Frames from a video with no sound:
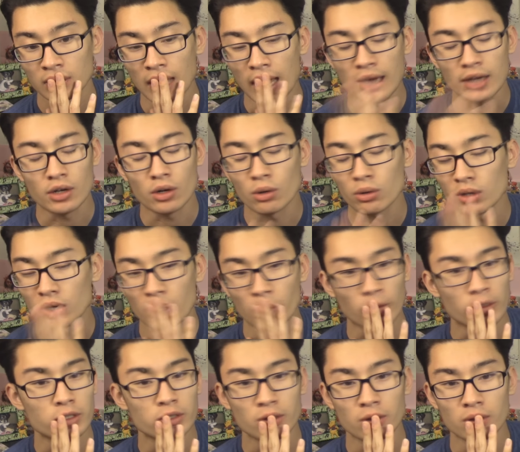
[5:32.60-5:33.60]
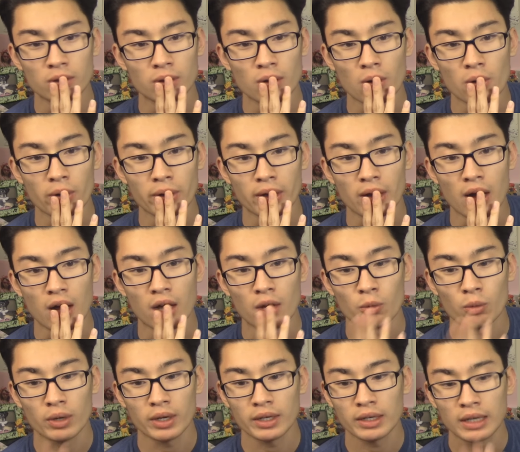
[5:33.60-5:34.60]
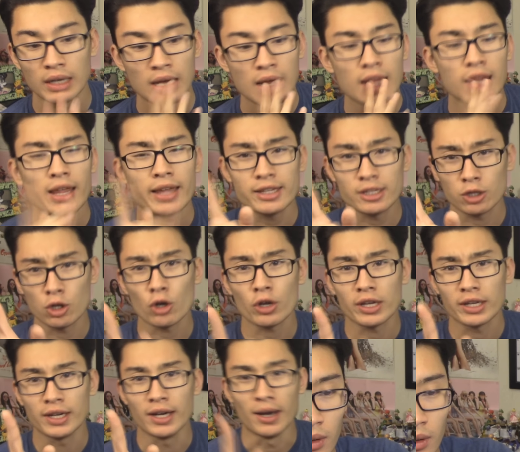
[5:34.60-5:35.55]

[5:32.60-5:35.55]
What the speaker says: know what's going on. What? Let's look it